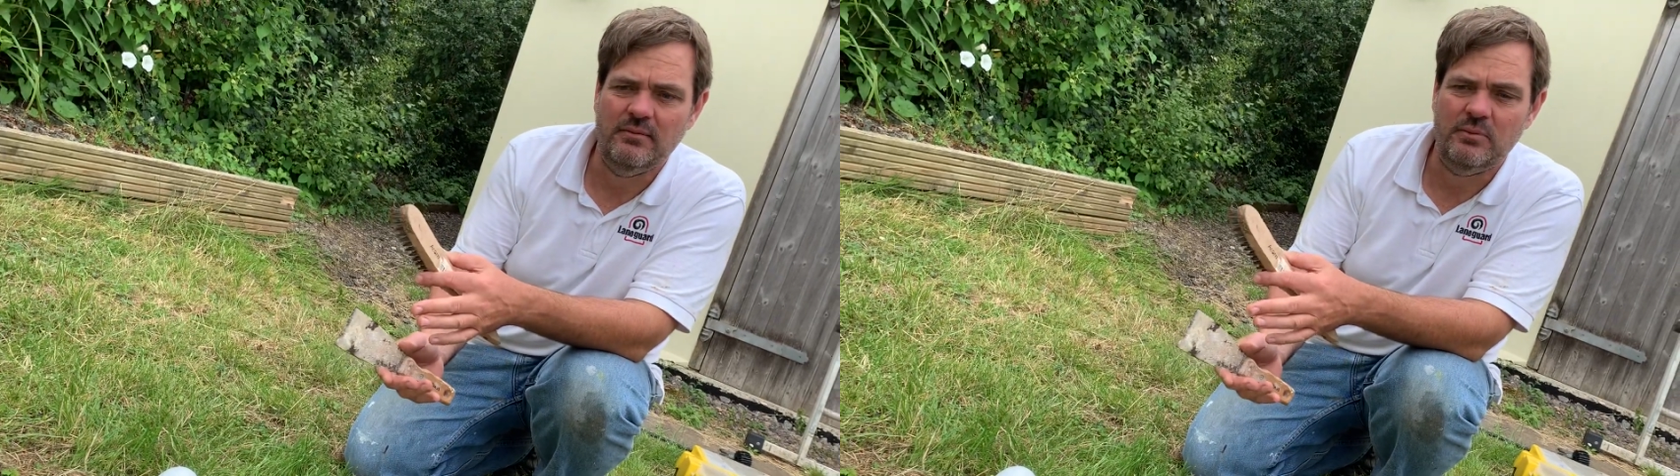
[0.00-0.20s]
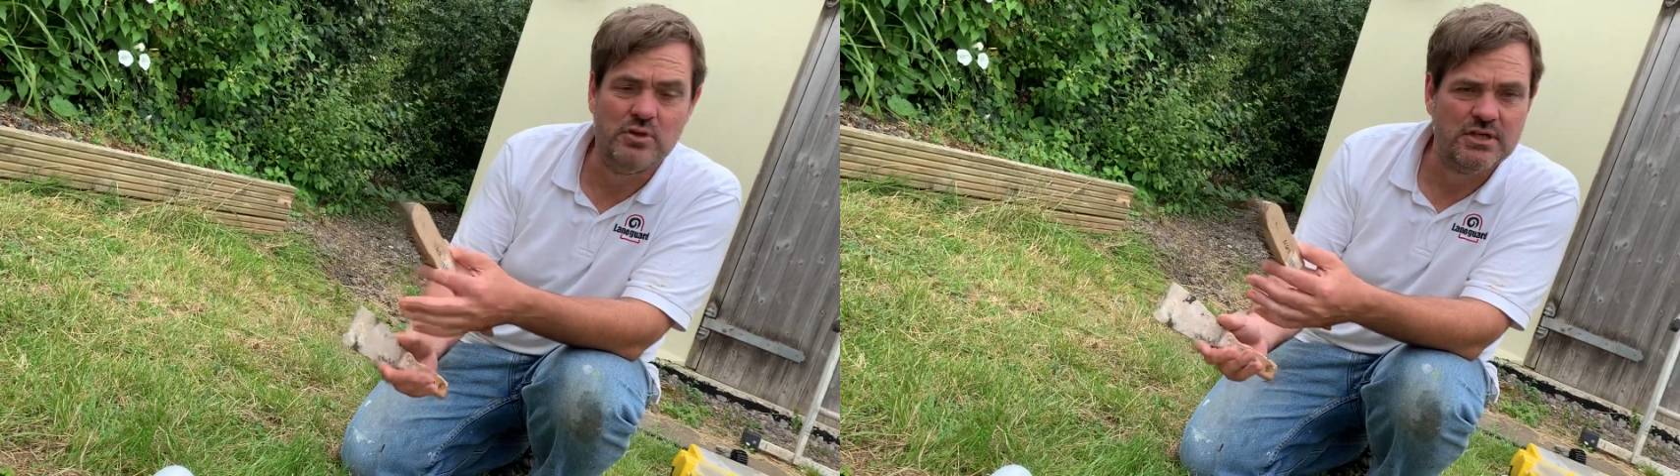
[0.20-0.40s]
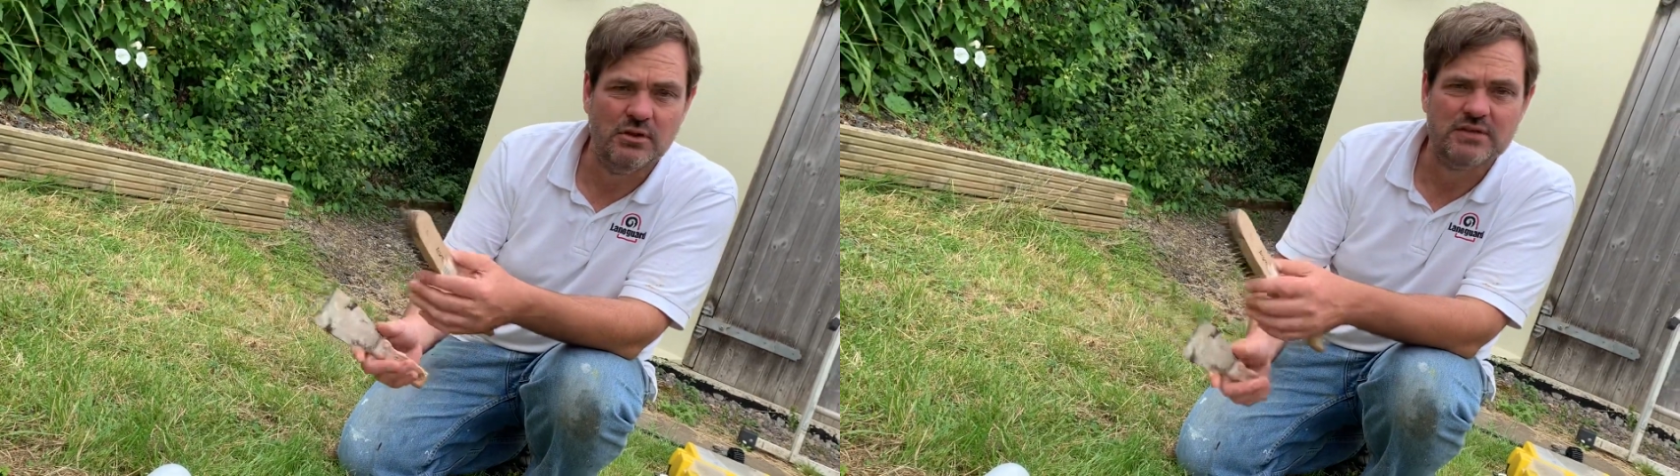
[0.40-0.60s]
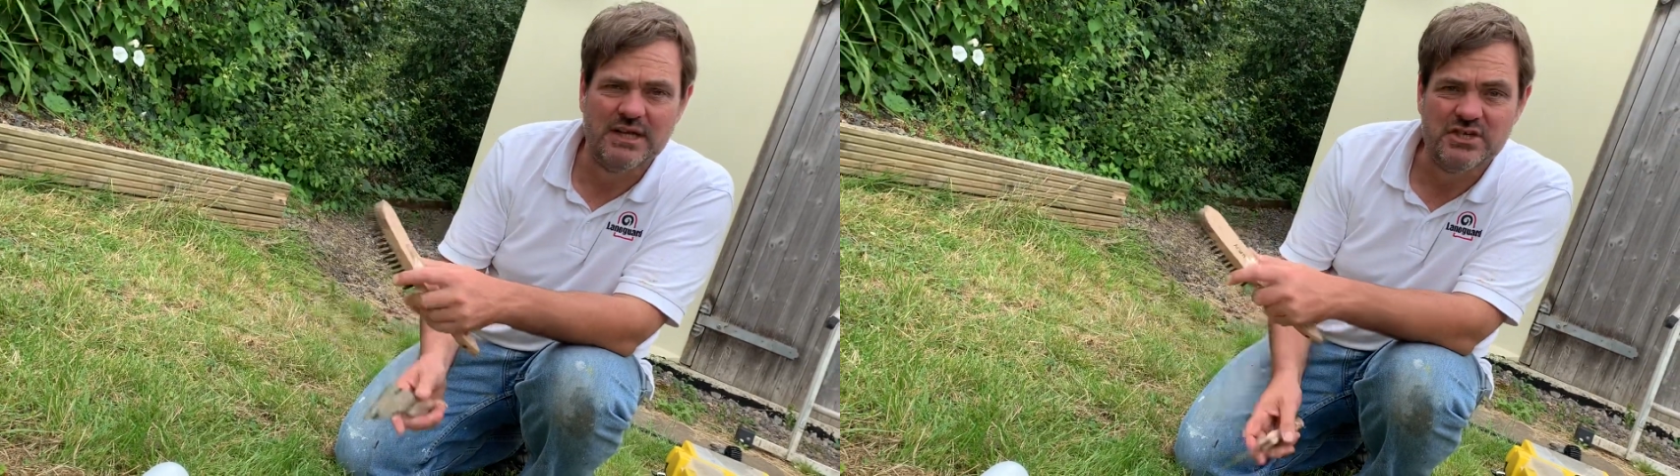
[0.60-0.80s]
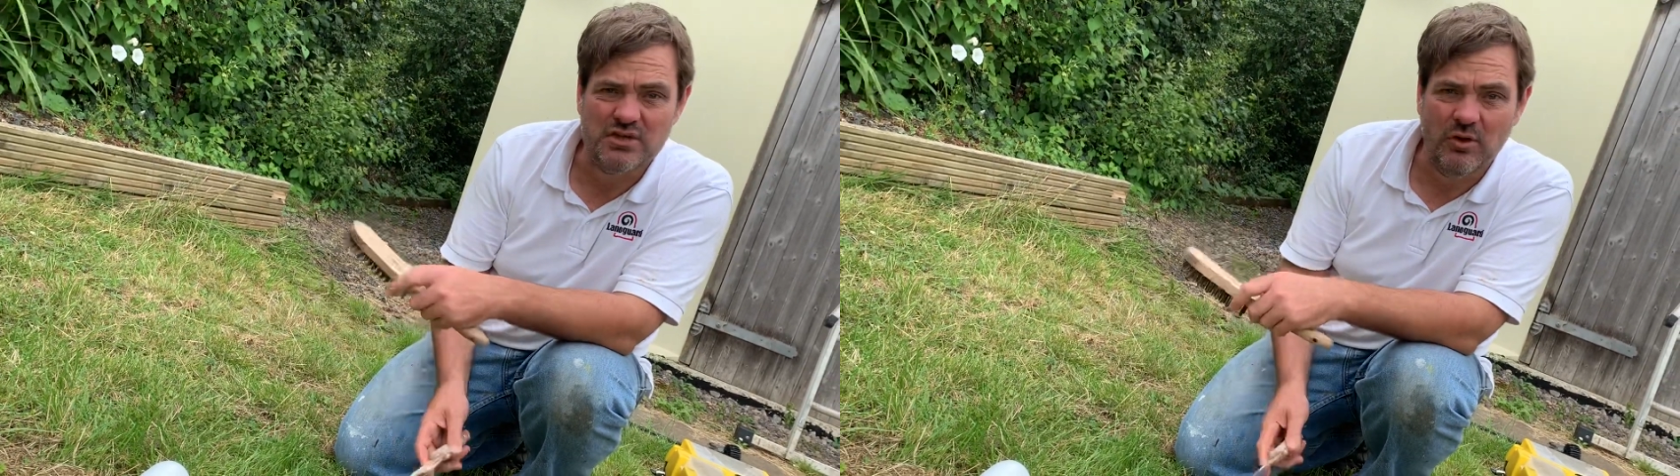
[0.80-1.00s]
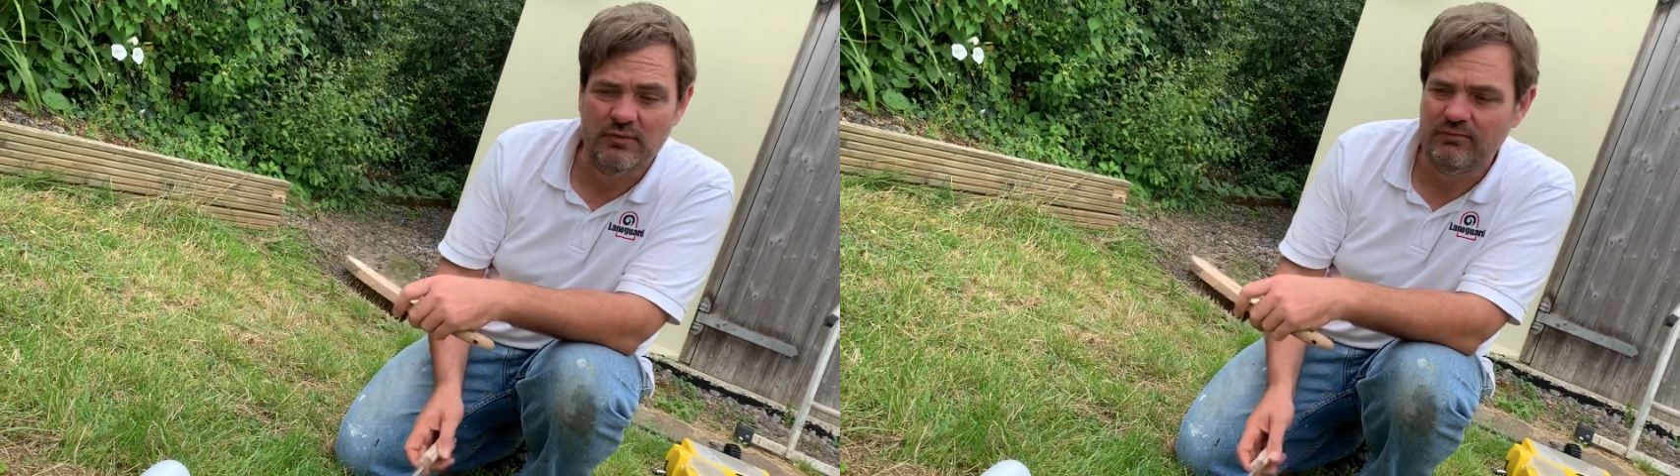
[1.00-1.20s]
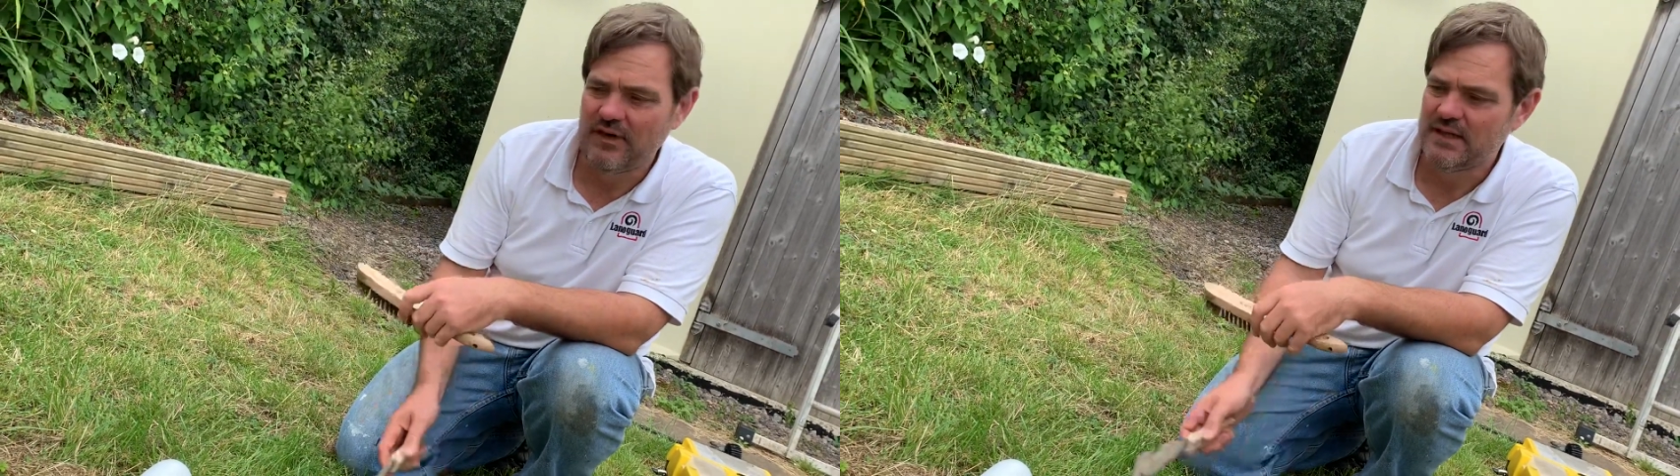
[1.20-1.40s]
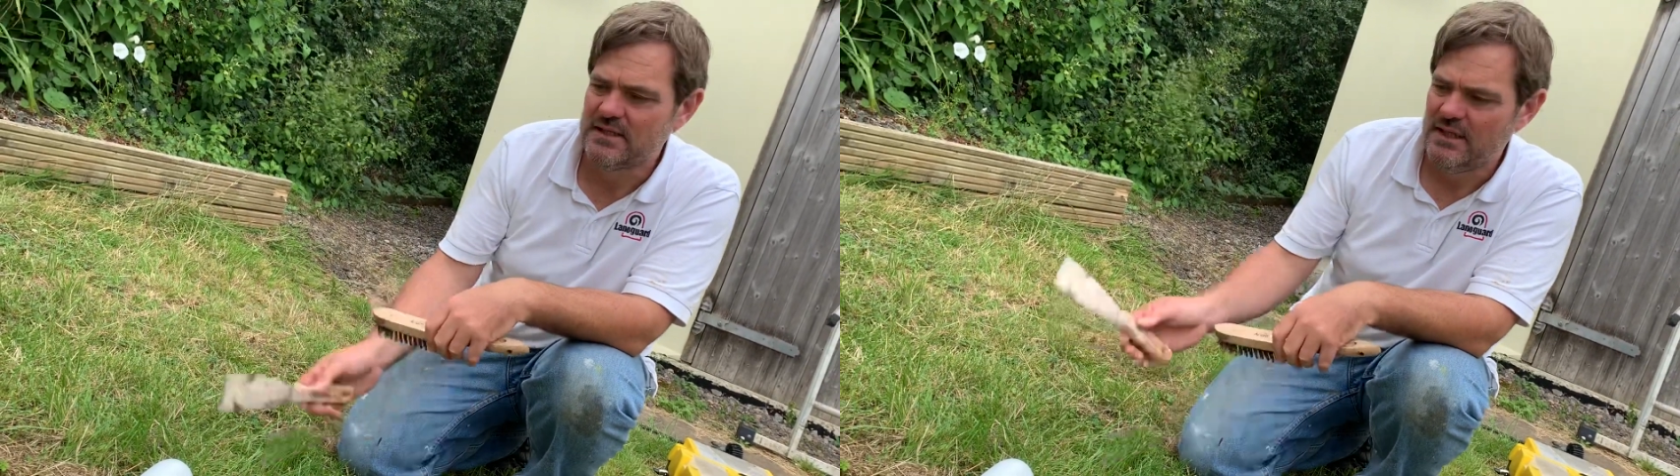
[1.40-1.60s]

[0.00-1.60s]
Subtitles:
push the oxidation off, in fact.